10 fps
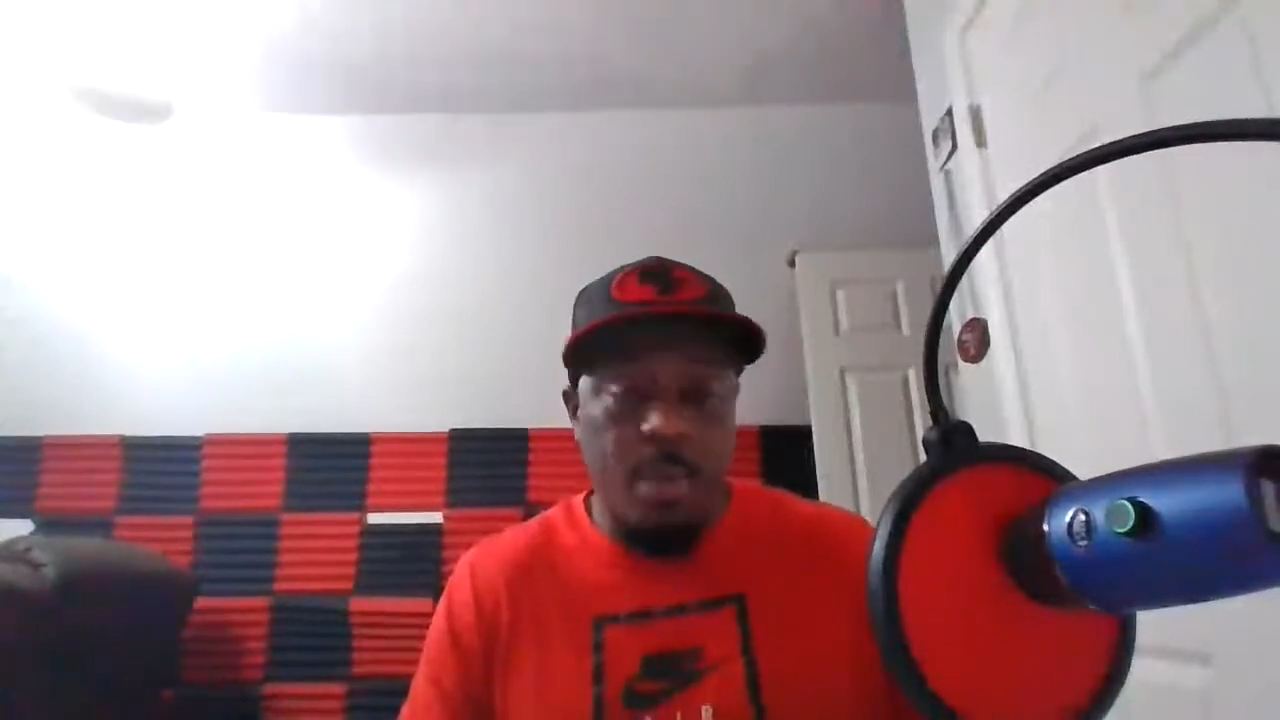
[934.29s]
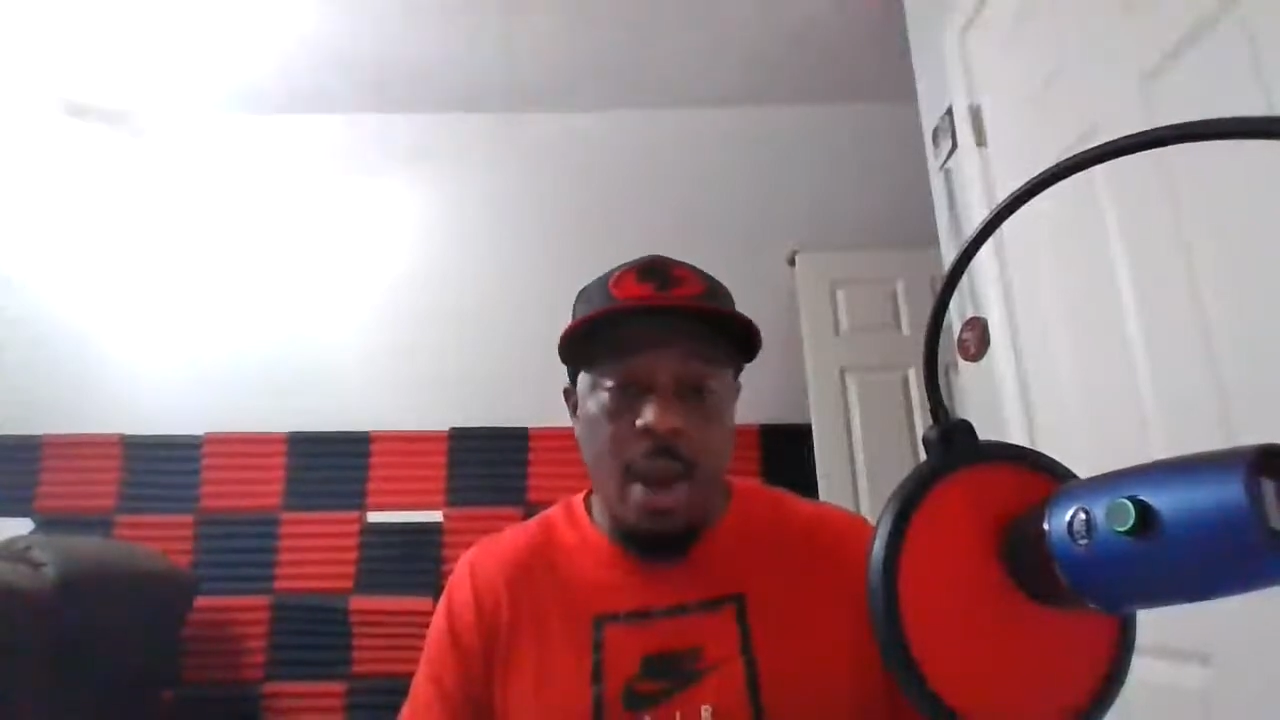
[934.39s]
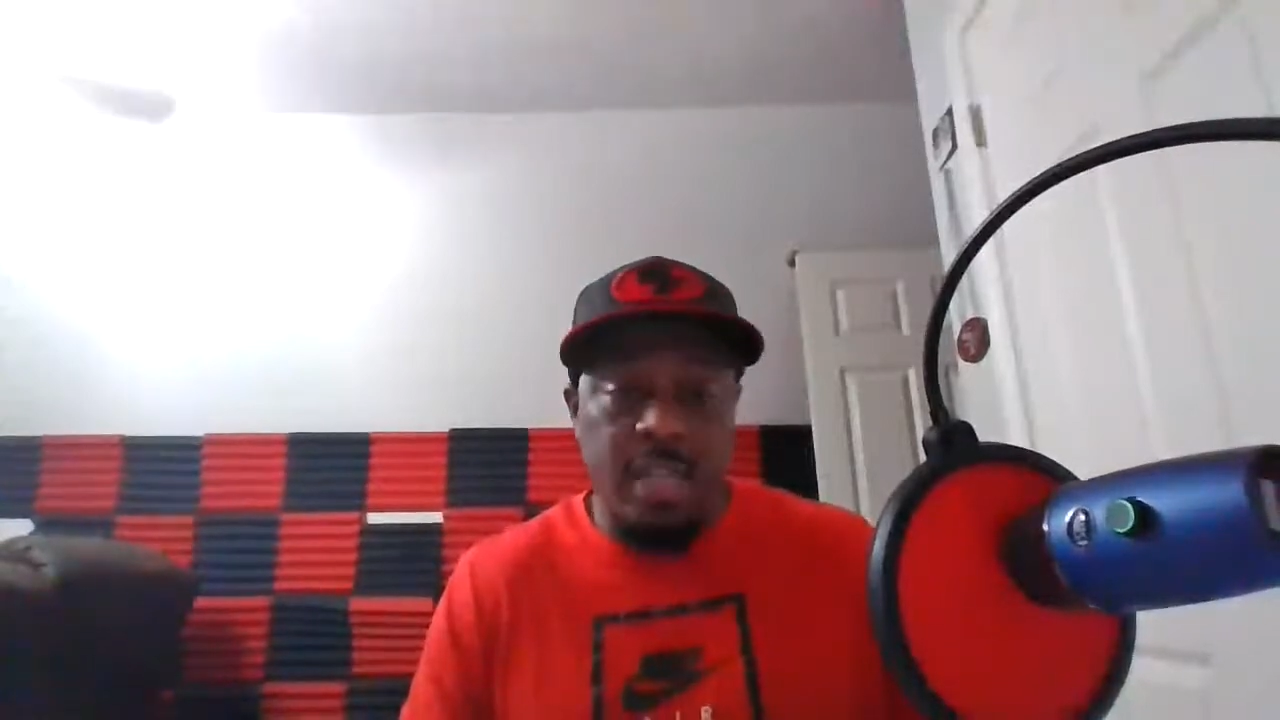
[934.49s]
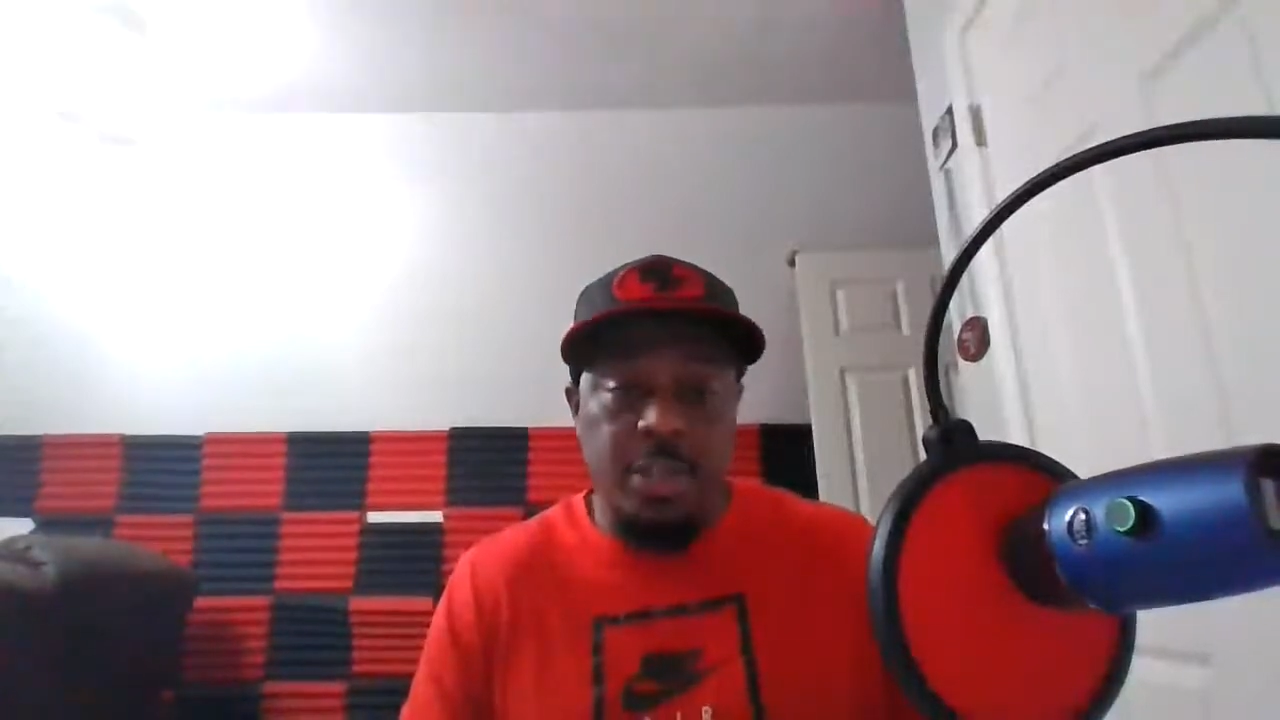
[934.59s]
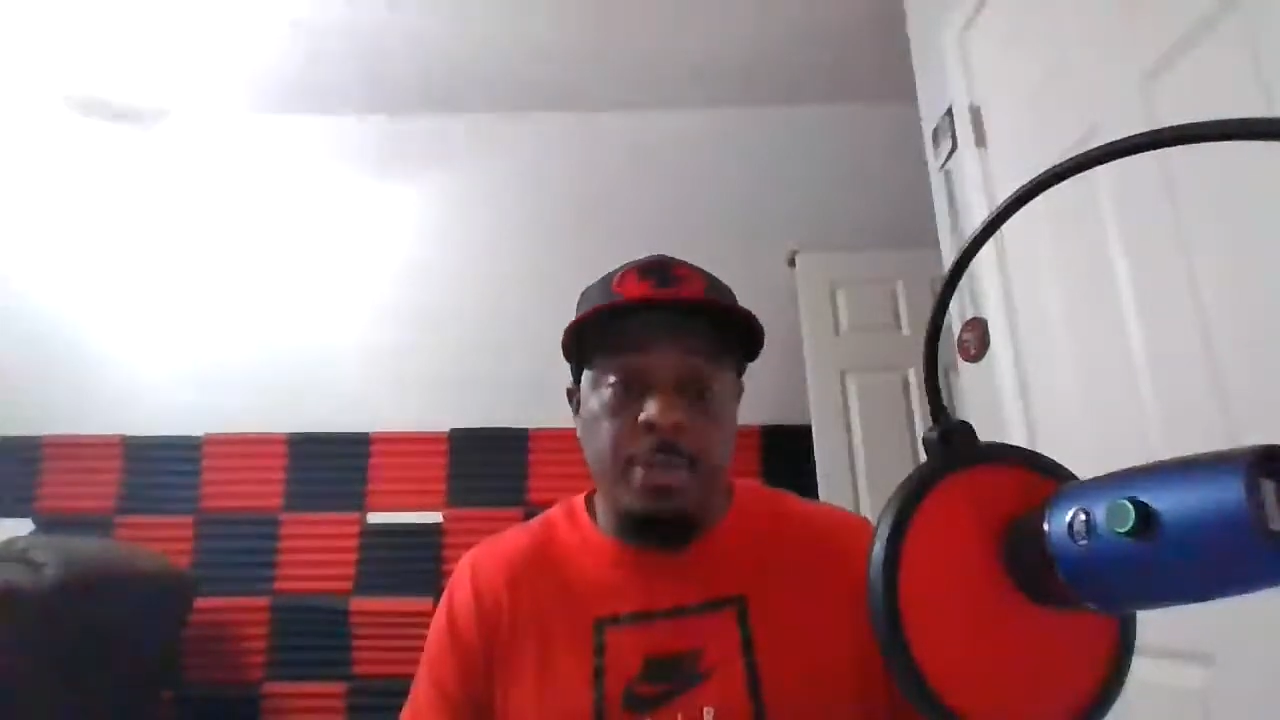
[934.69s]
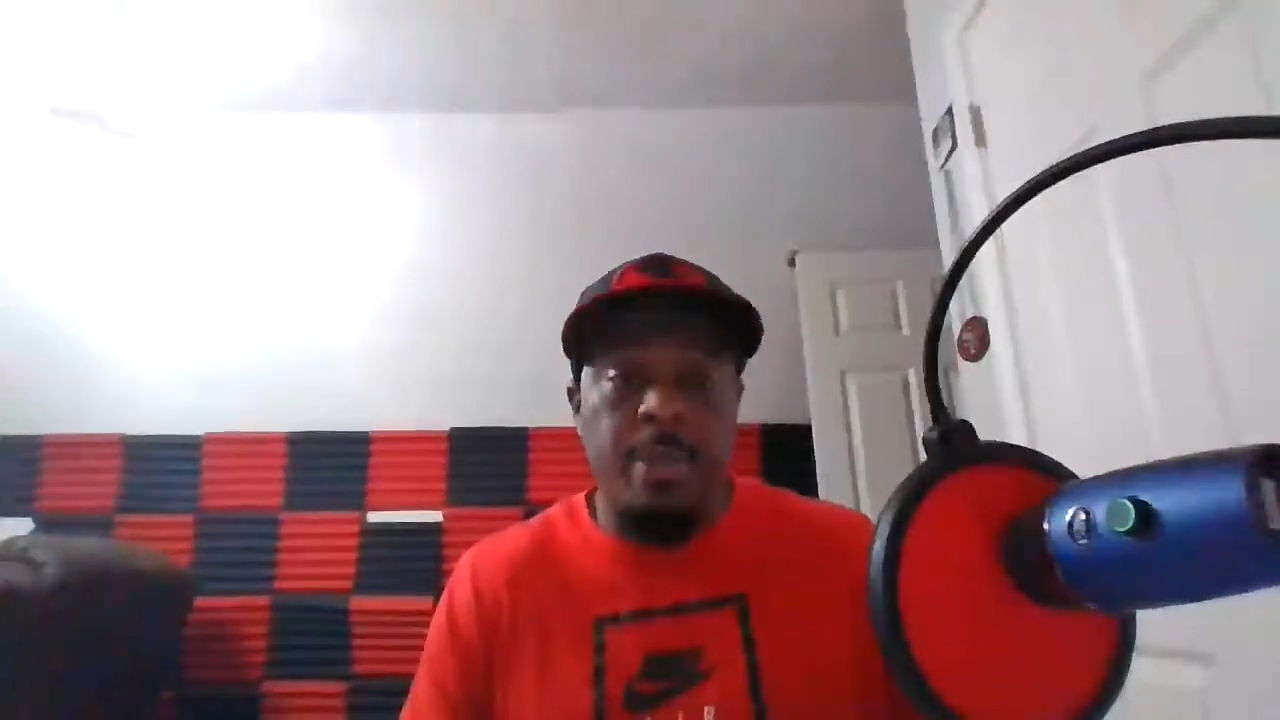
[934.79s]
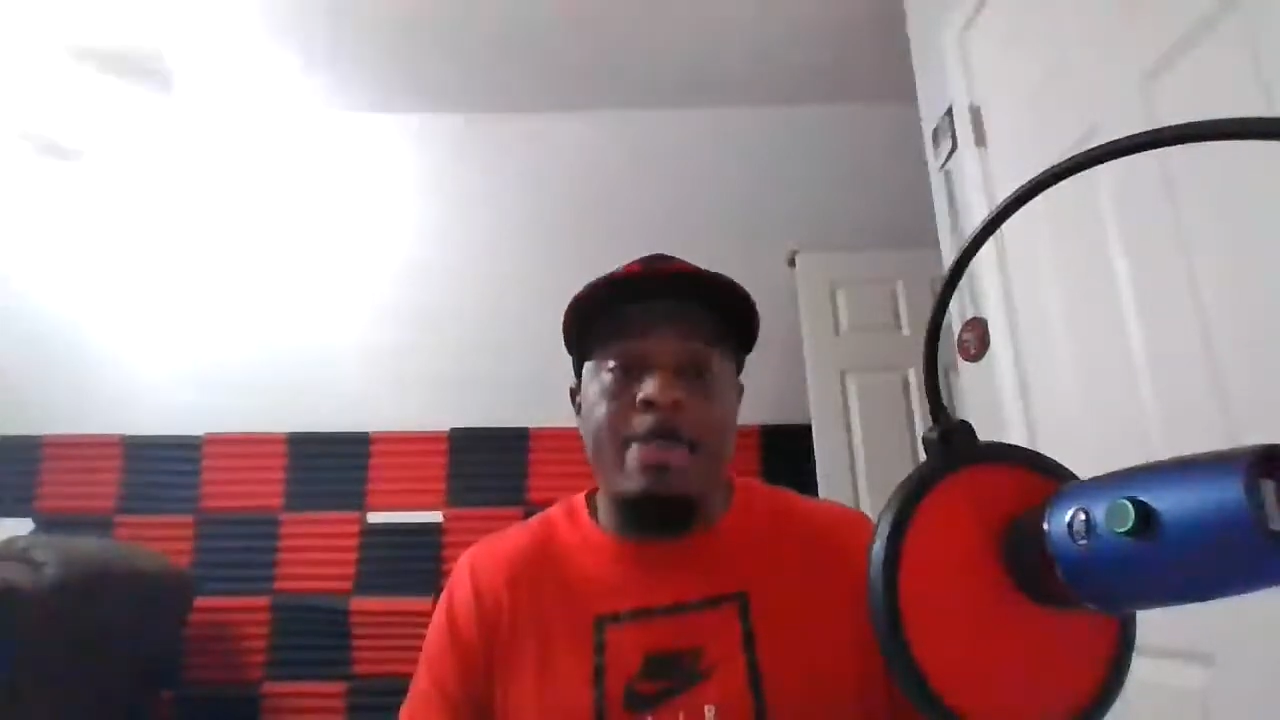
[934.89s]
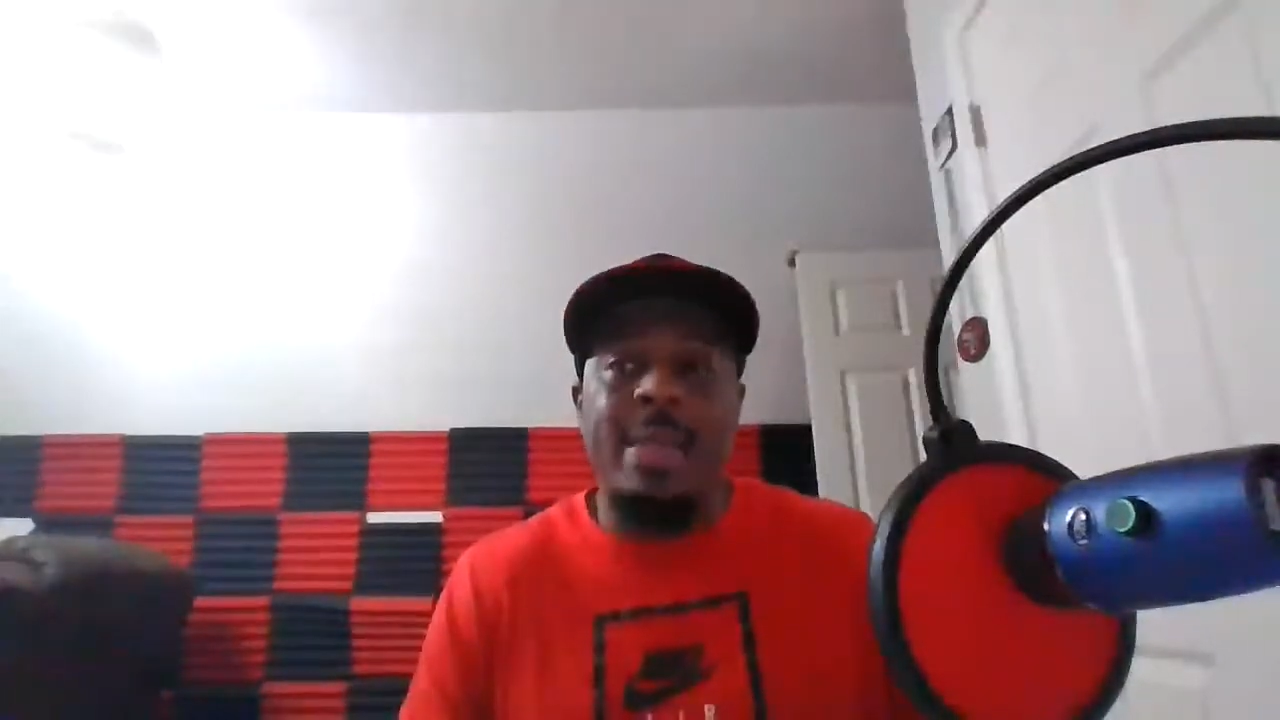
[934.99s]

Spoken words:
roster